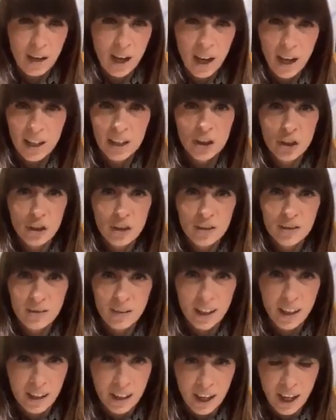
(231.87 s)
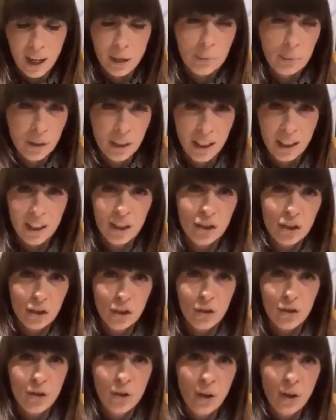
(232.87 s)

Action and application.